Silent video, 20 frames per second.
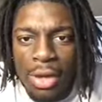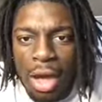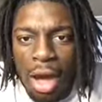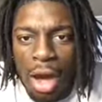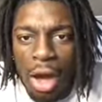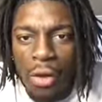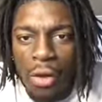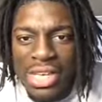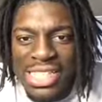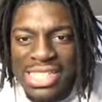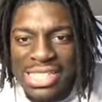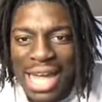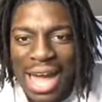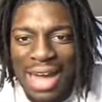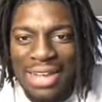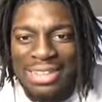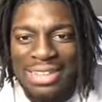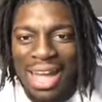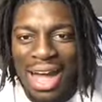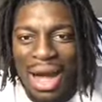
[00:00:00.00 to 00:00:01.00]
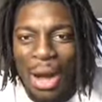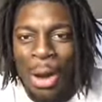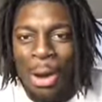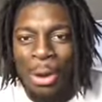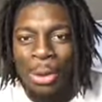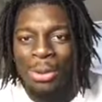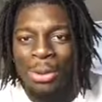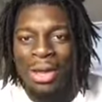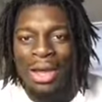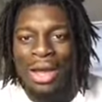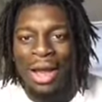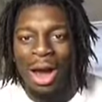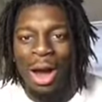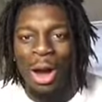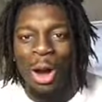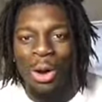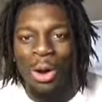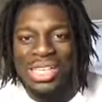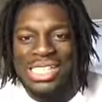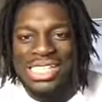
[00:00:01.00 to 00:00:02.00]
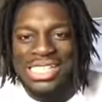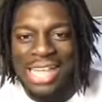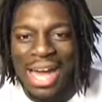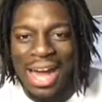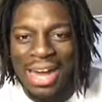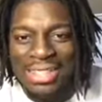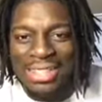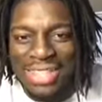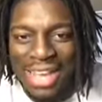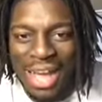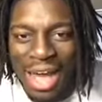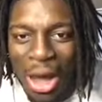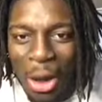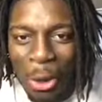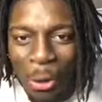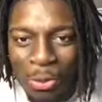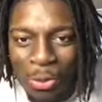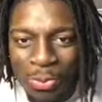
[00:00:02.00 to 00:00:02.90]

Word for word: Oh, he's knocked out. Oh, he's knocked out.